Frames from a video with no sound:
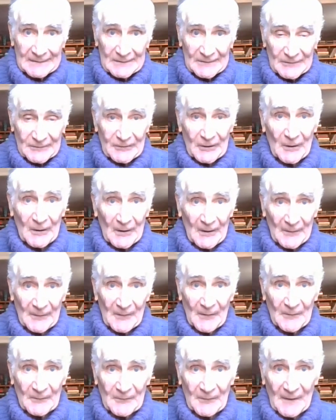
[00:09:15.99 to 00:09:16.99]
Sure,
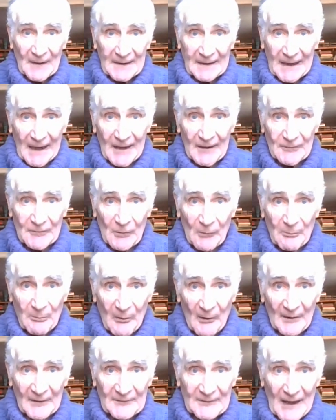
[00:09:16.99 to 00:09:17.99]
there's the occasional
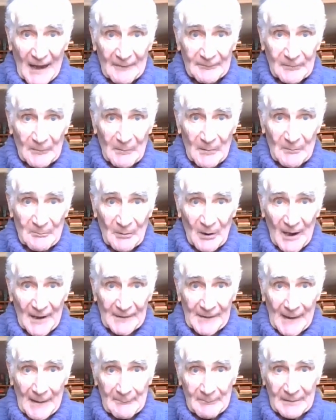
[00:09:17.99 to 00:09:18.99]
points have to be brought
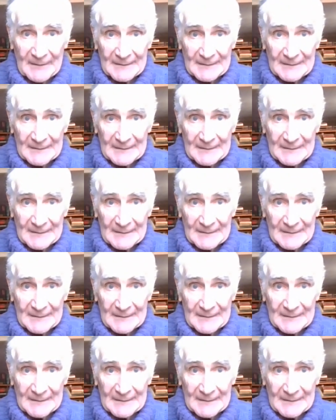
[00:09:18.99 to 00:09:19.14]
up.